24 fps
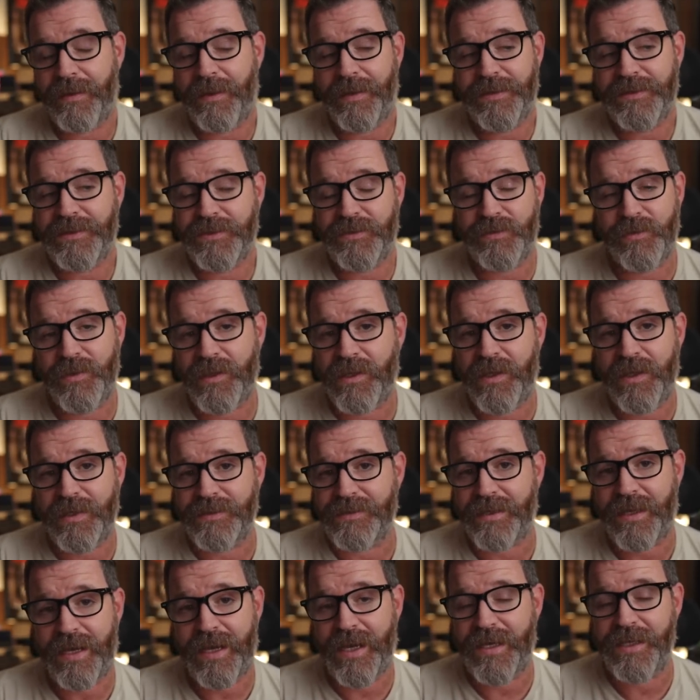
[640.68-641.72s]
just realized
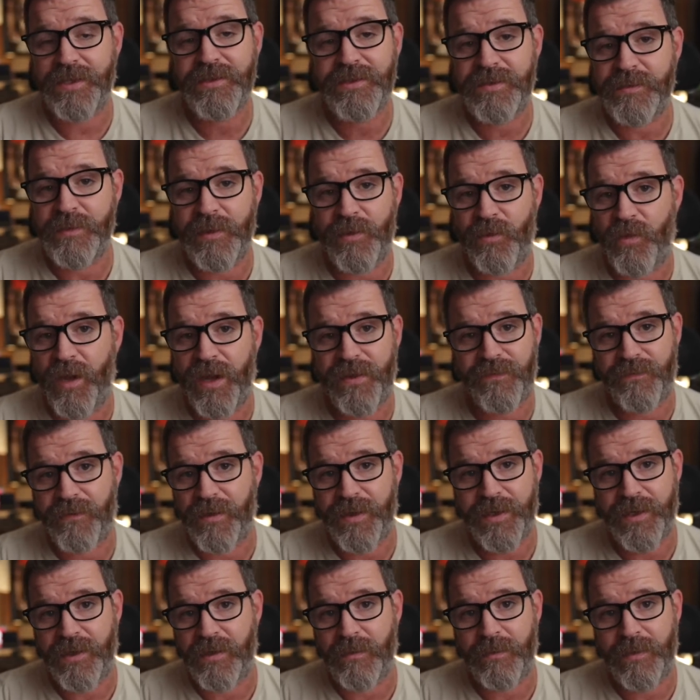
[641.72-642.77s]
I used to be way
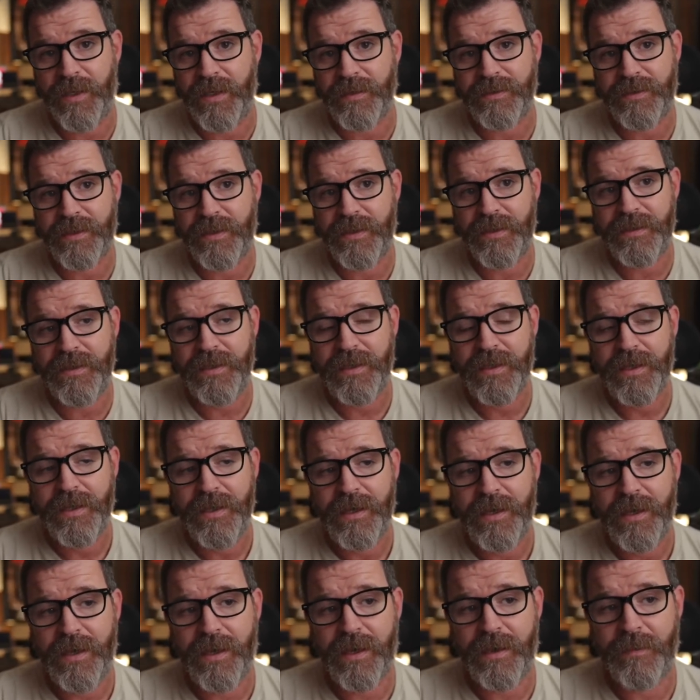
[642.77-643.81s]
funnier back then.
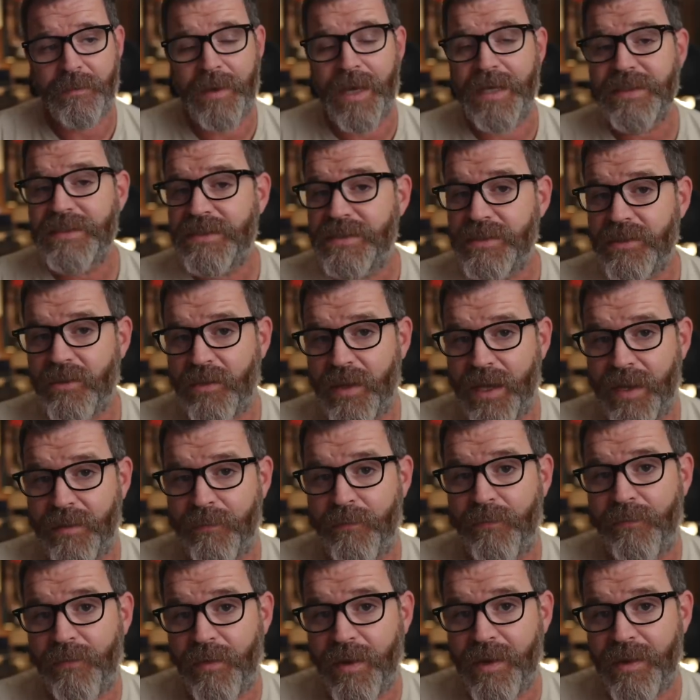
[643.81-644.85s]
I still have
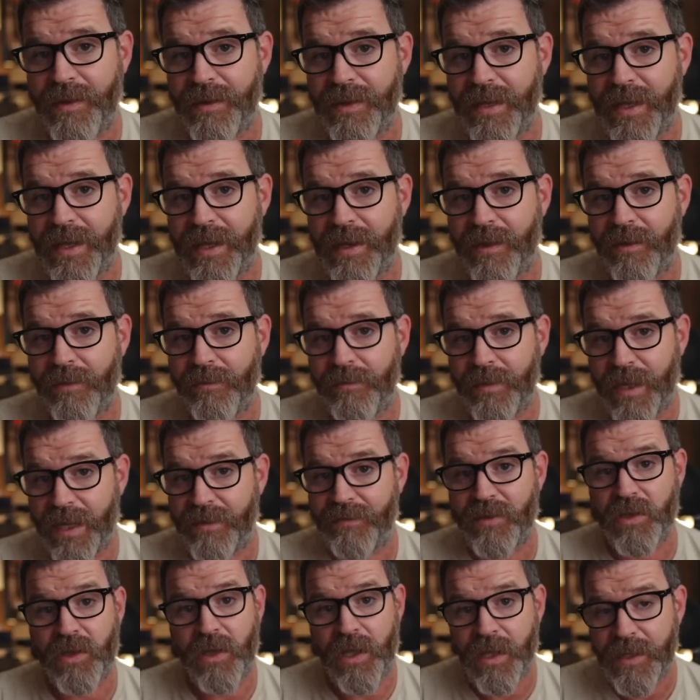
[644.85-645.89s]
fun now. I have
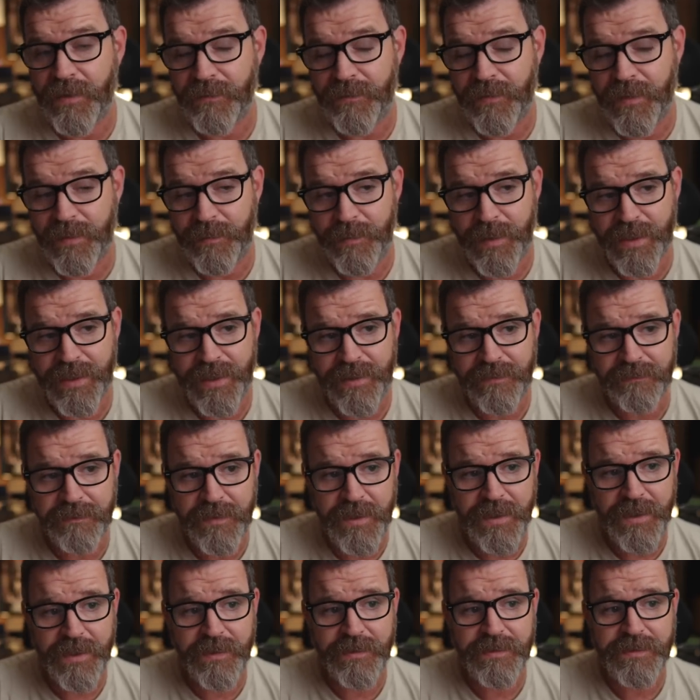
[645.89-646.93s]
a lot of fun making
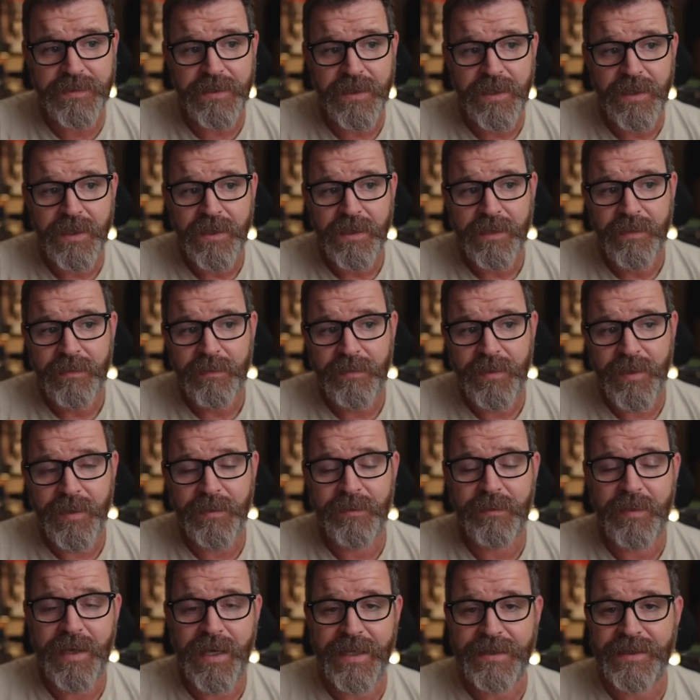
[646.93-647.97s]
videos,
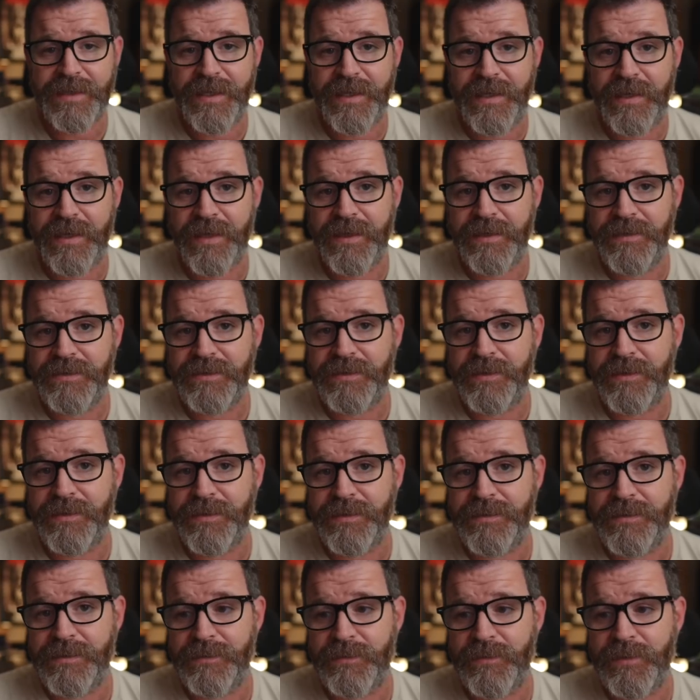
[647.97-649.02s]
but back then I used to do
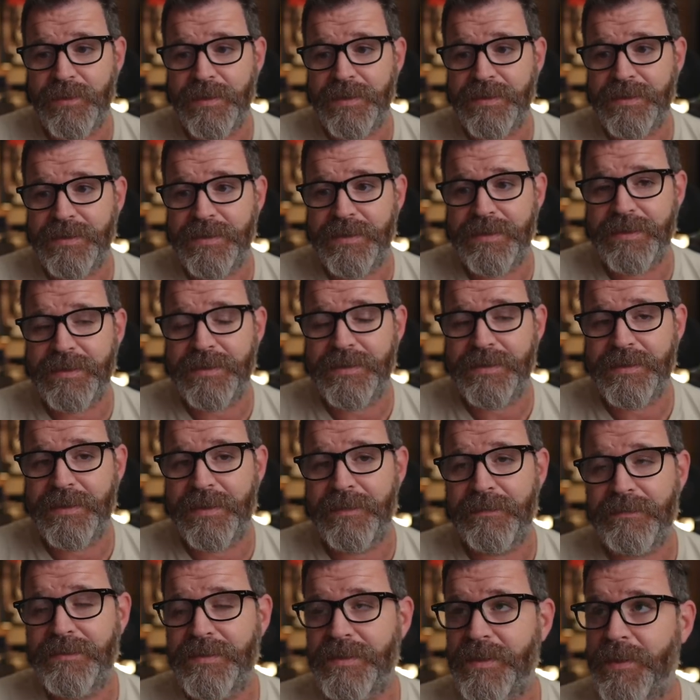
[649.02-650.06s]
some really silly
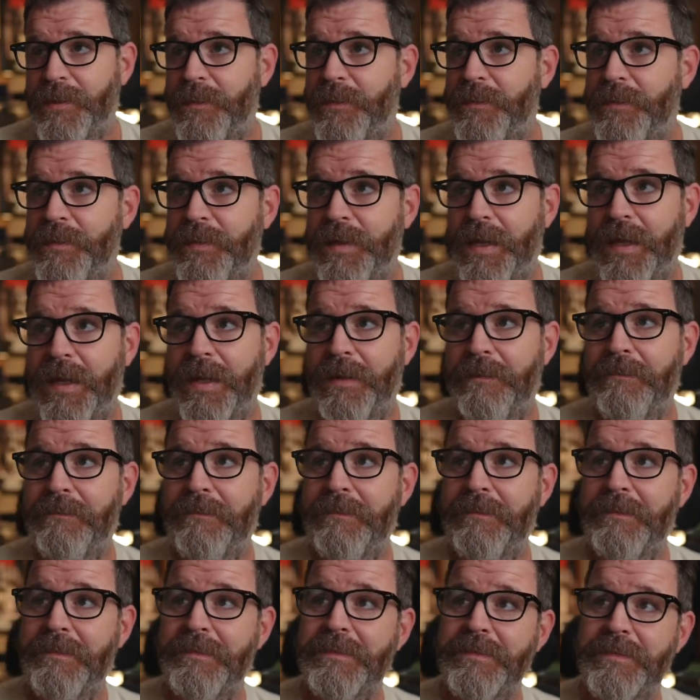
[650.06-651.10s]
stuff. So yeah,
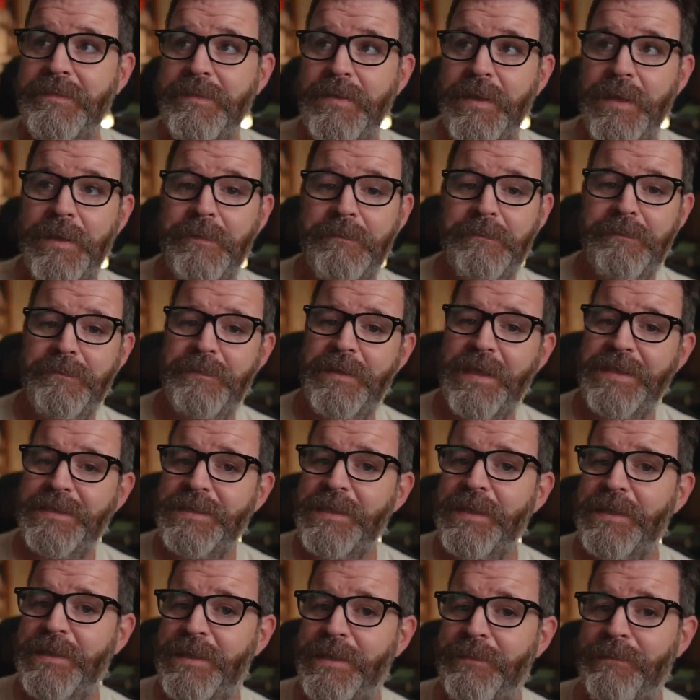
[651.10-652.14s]
that's
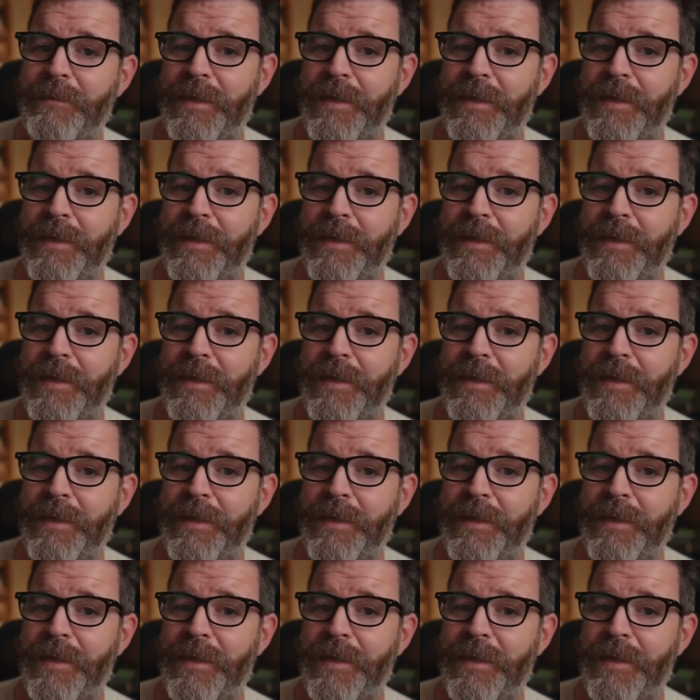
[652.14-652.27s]
gonna come